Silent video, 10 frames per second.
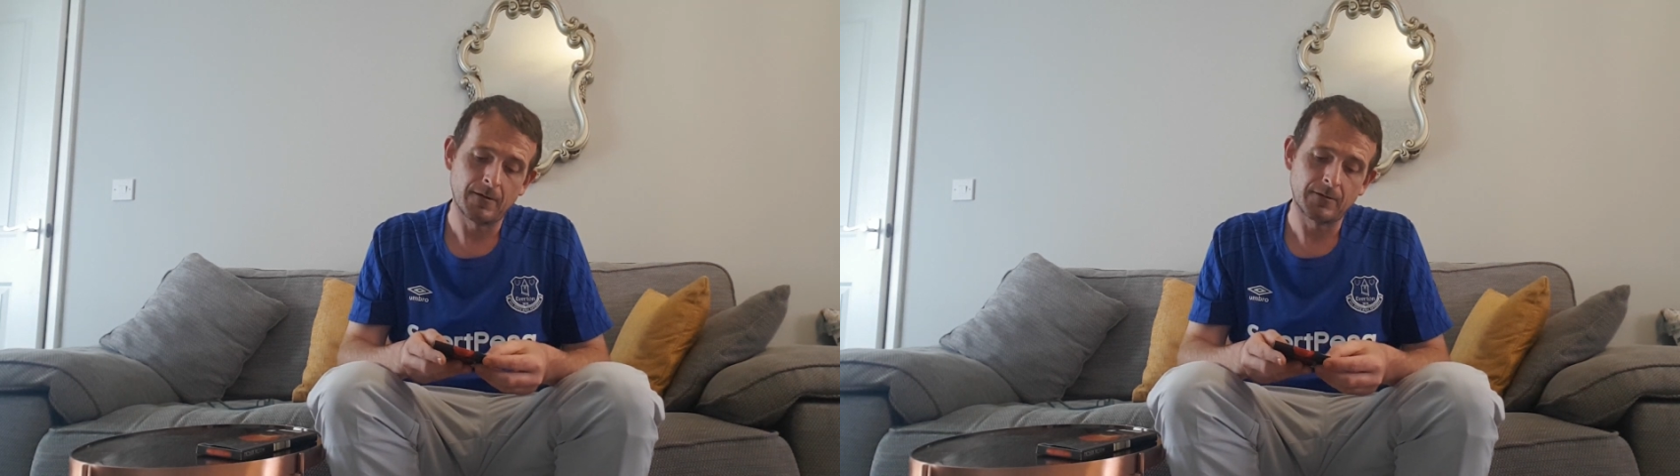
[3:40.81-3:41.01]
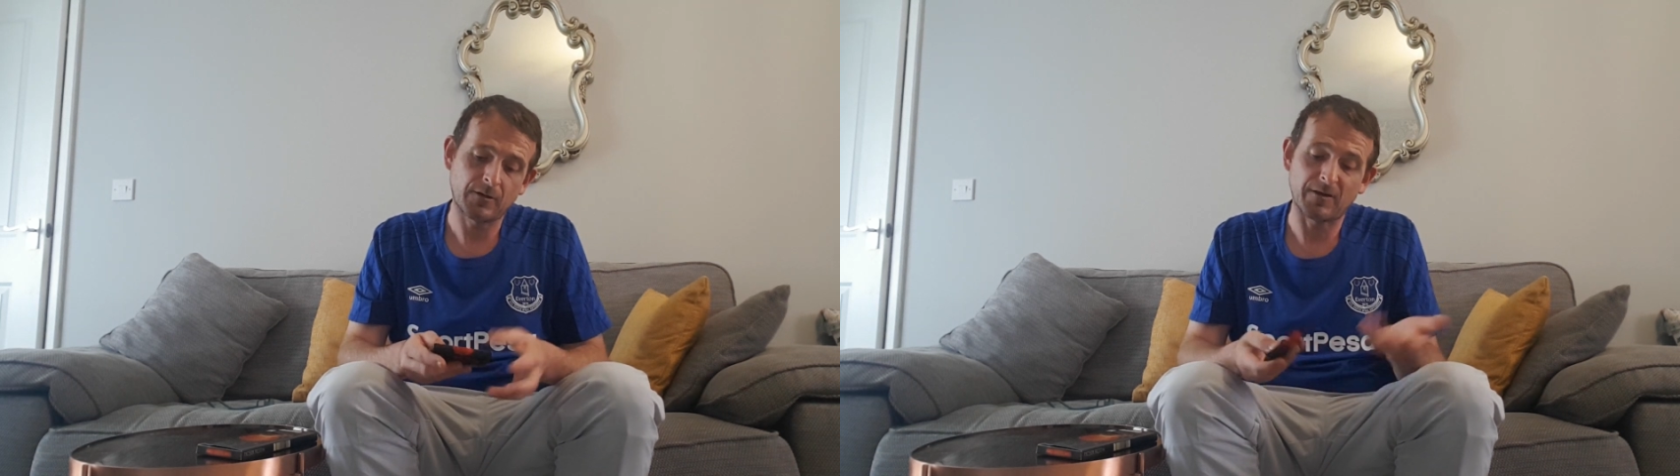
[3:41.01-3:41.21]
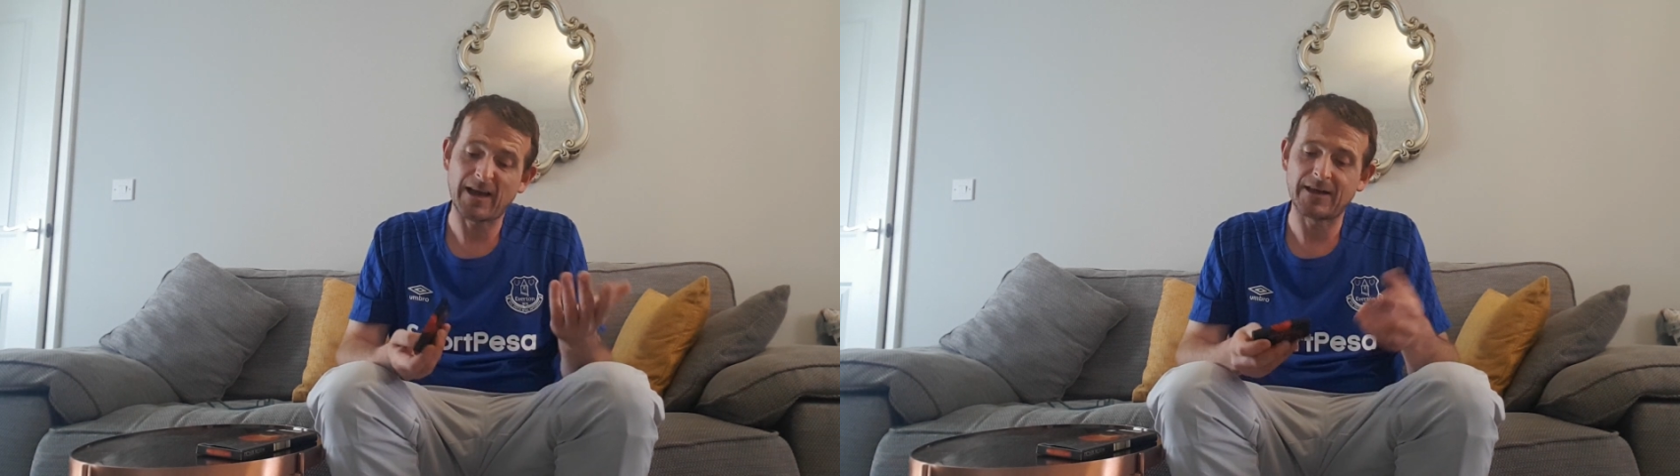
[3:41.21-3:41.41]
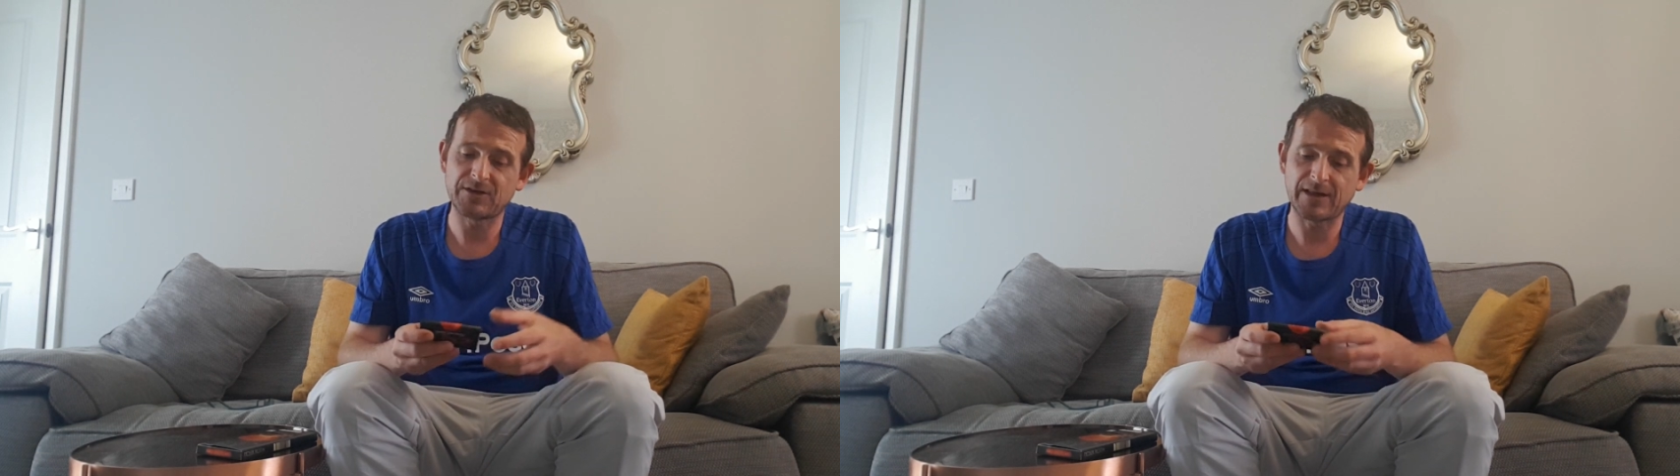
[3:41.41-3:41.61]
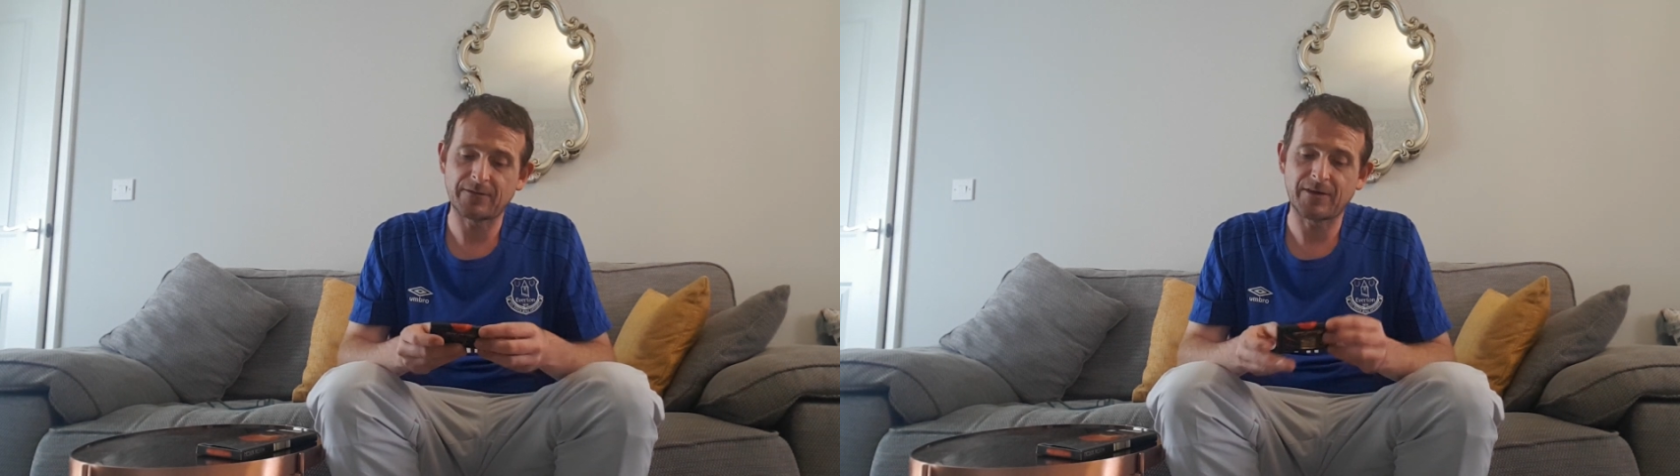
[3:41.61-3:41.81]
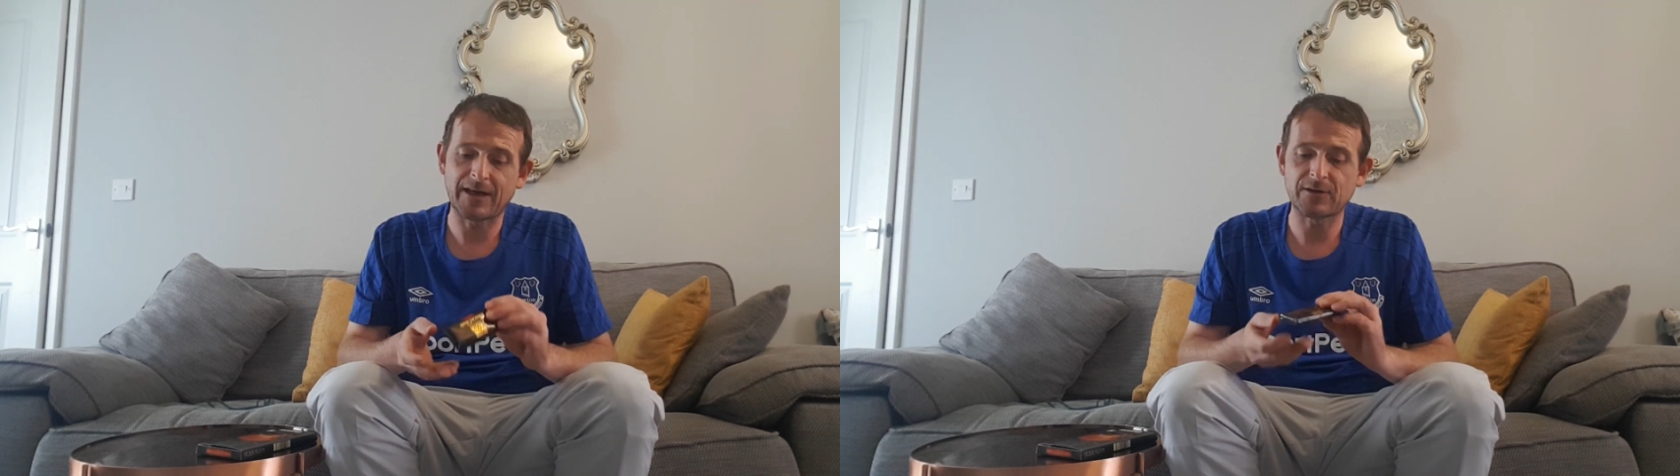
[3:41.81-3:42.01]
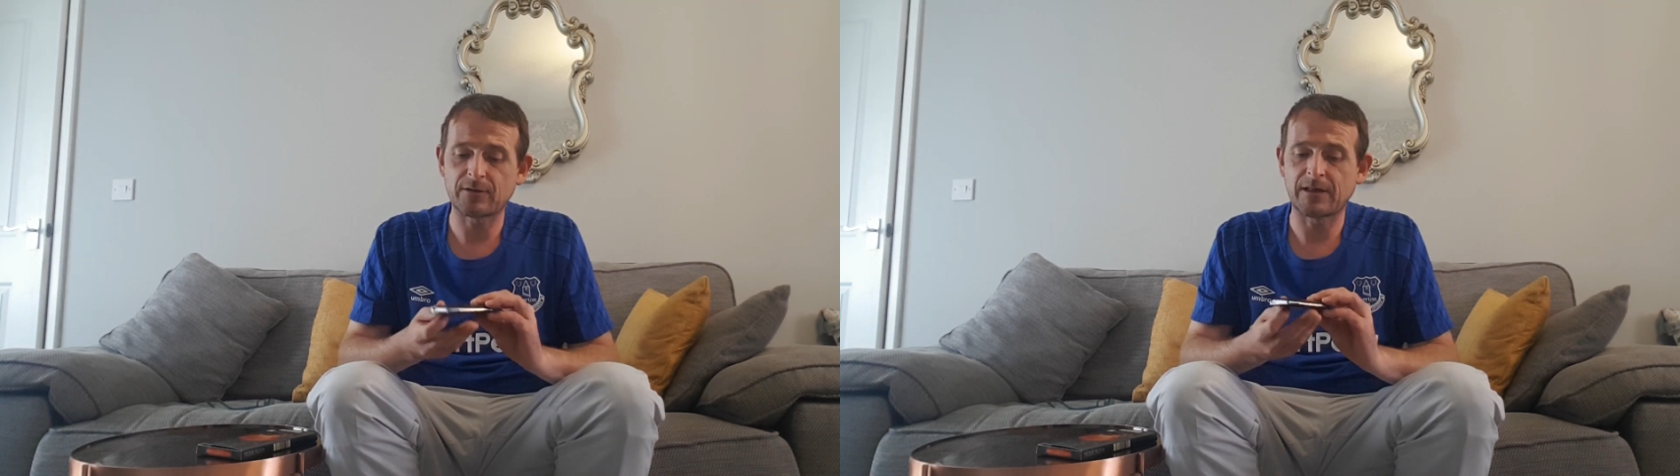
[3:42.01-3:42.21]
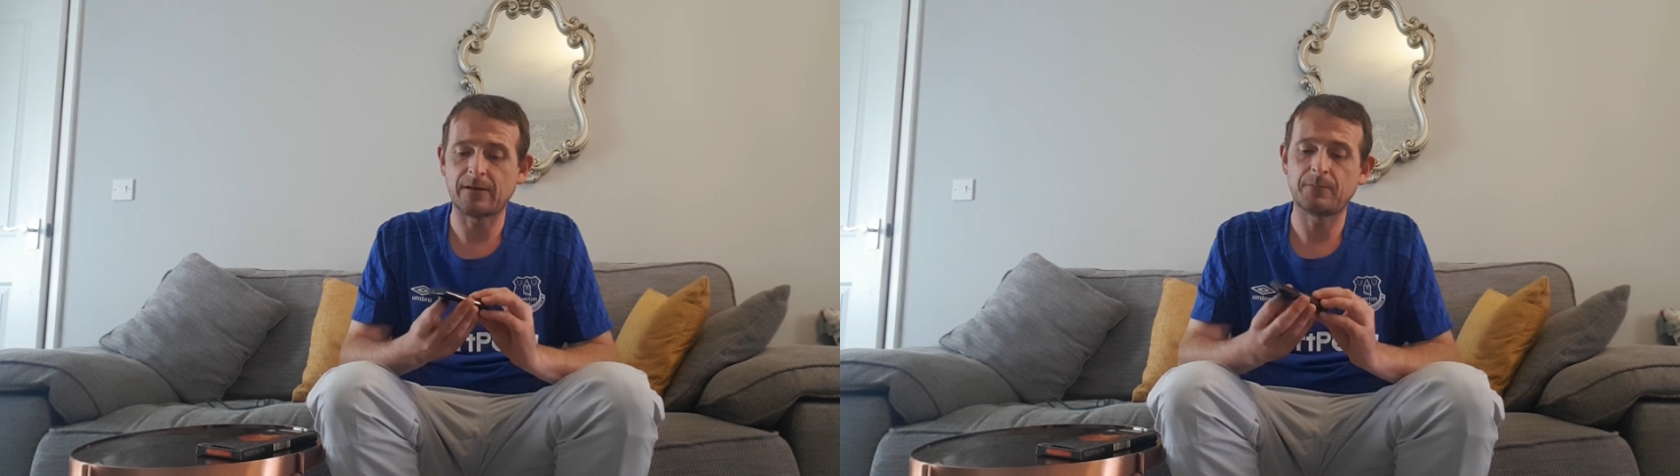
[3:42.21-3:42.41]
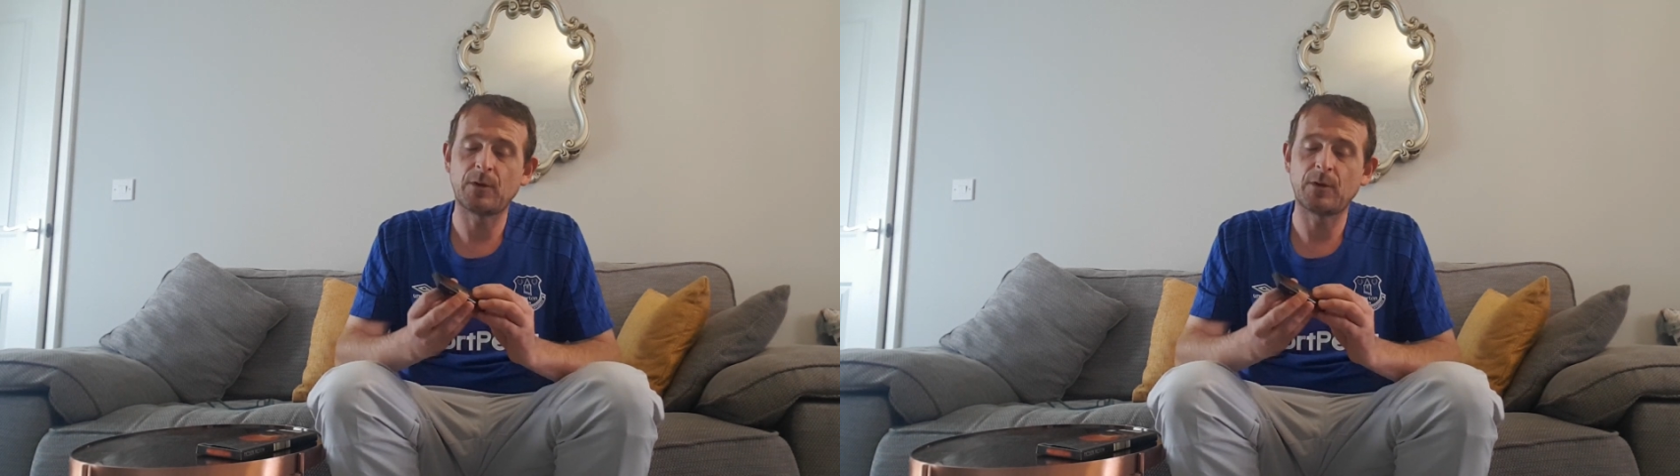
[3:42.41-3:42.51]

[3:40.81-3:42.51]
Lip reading: it's got the allergy advice on it,